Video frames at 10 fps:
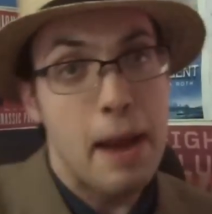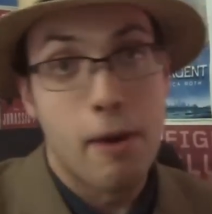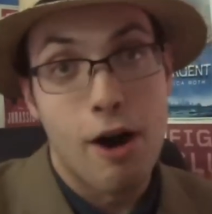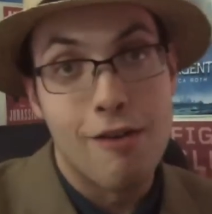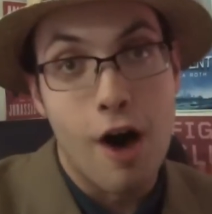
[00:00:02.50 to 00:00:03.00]

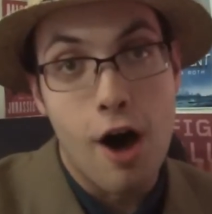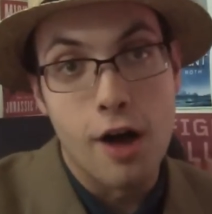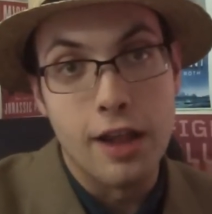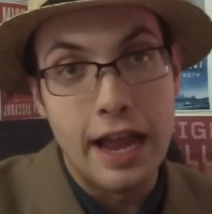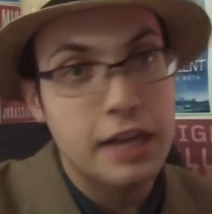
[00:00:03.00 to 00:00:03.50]
people of
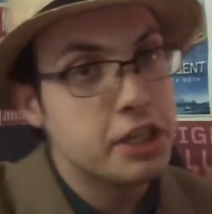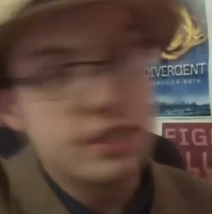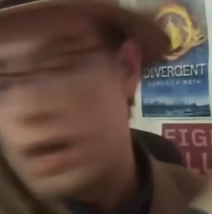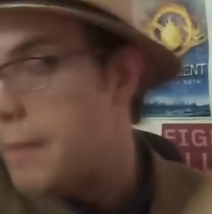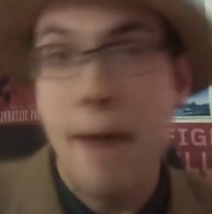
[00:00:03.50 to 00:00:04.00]
all
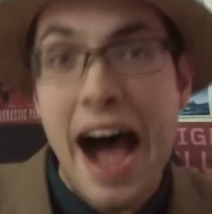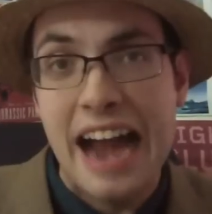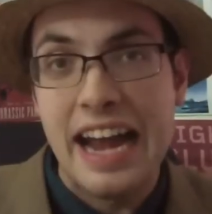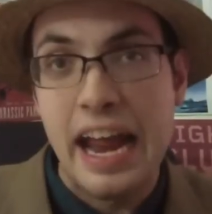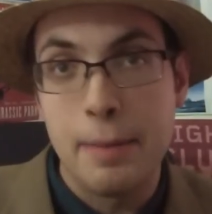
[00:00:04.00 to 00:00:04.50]
ages,
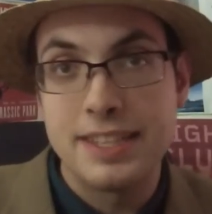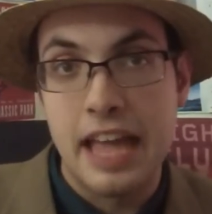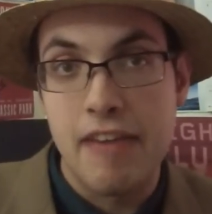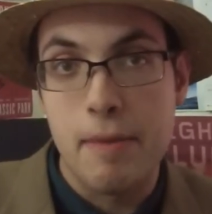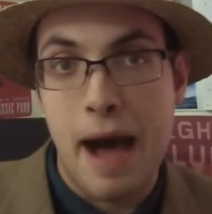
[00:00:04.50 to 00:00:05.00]
my name is
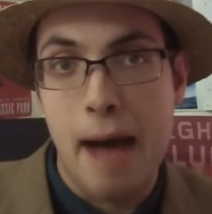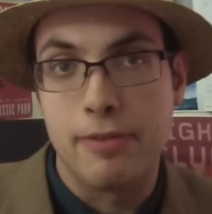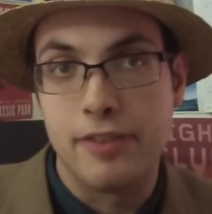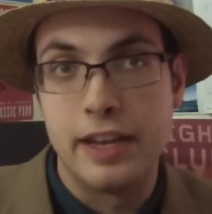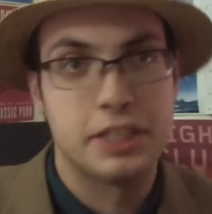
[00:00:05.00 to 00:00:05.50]
David
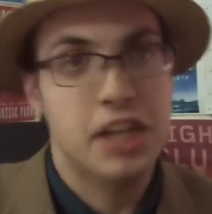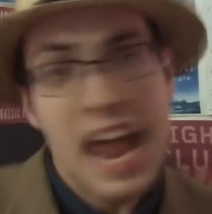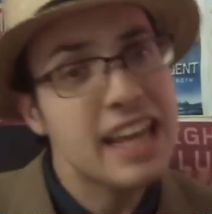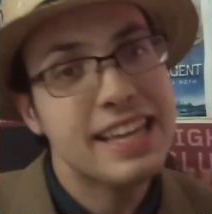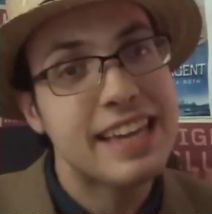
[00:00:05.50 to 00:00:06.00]
Popovich,
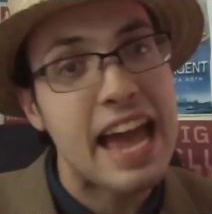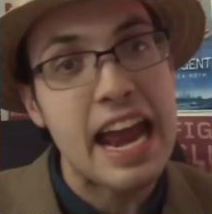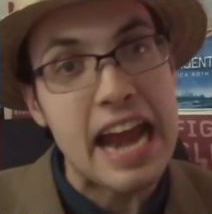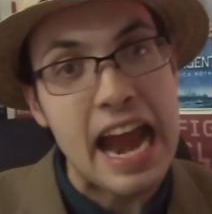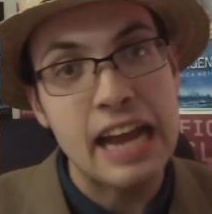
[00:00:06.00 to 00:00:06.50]

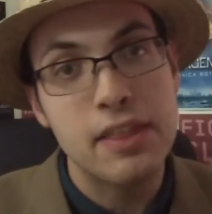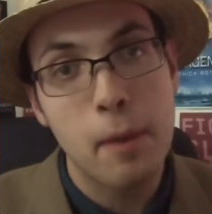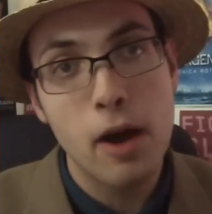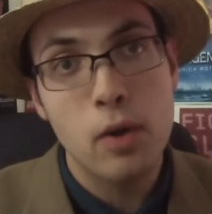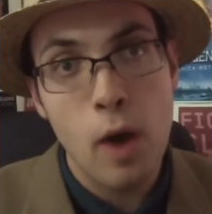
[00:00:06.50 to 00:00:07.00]
aka The
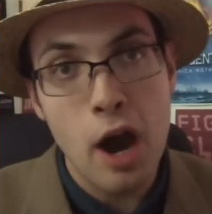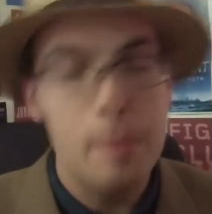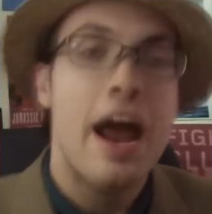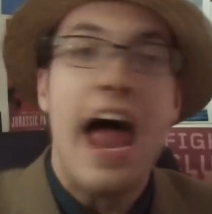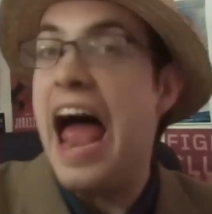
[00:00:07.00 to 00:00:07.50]

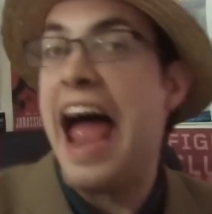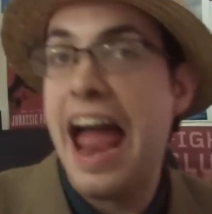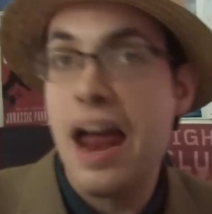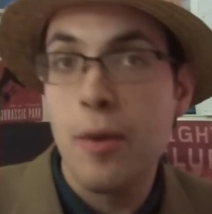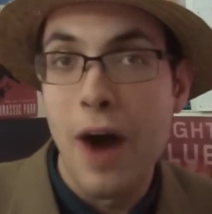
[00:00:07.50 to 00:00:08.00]
Bookworm,
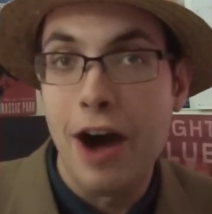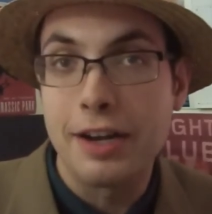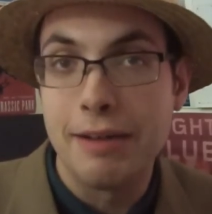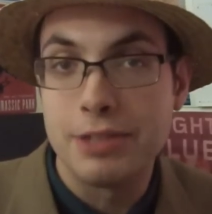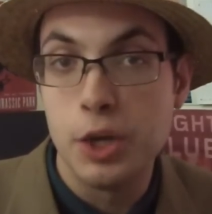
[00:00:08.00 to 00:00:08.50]
and
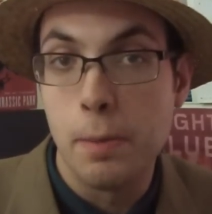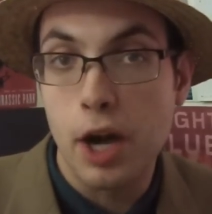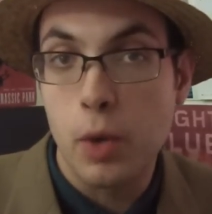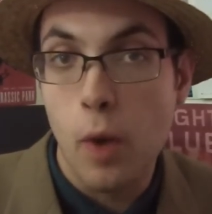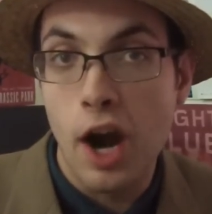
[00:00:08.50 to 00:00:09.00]
welcome to
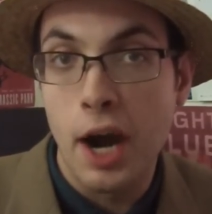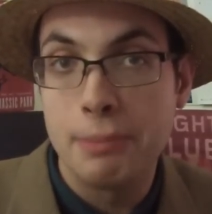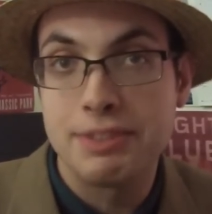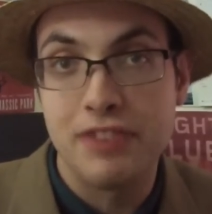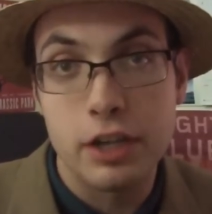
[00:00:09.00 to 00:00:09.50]

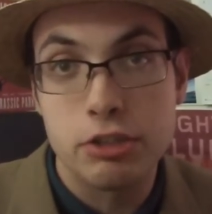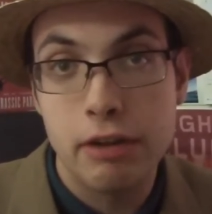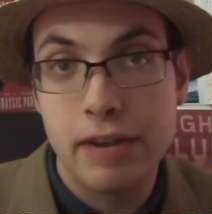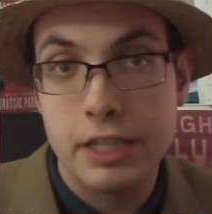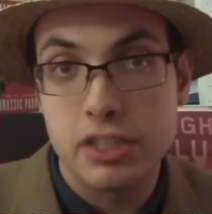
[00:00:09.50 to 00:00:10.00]
Bookworm's Fear
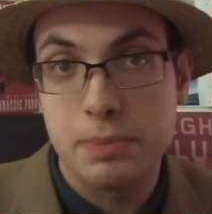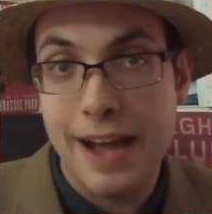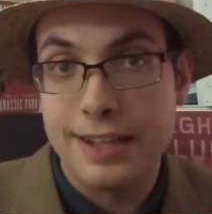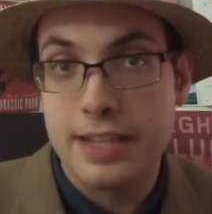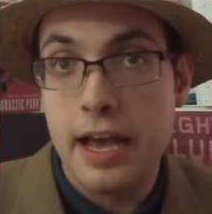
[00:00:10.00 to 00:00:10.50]
Street
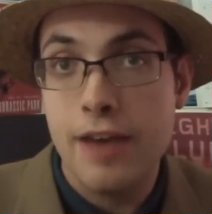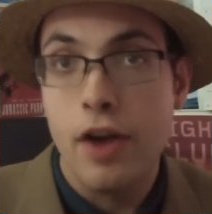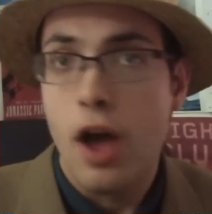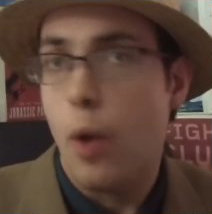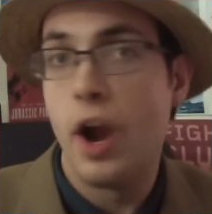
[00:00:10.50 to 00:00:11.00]

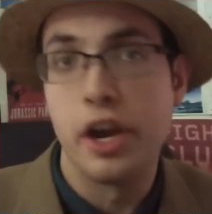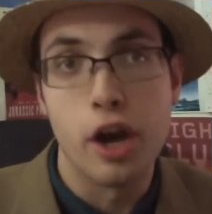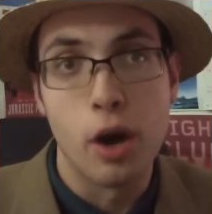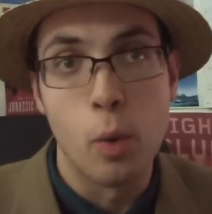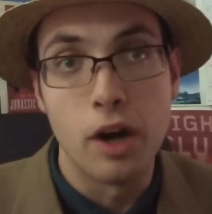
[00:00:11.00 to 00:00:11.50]
Retrospective, where
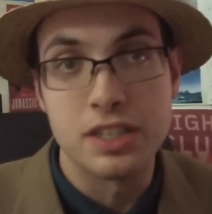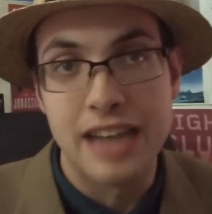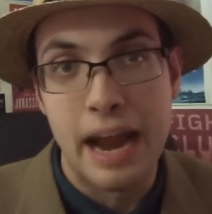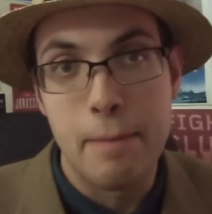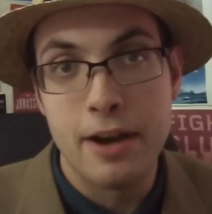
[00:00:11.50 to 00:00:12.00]
your worst
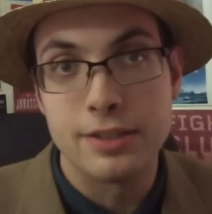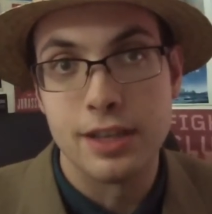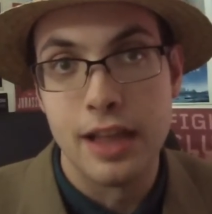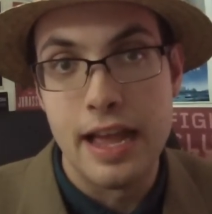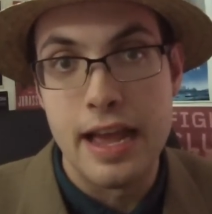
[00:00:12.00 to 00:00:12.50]
nightmares
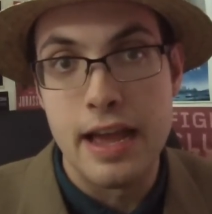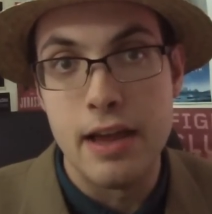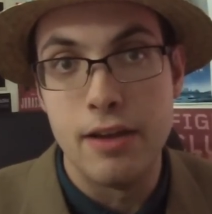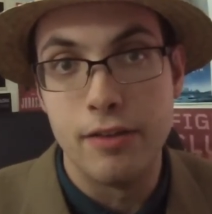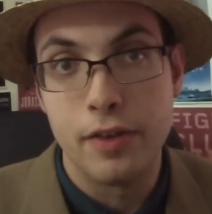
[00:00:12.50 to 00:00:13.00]
live.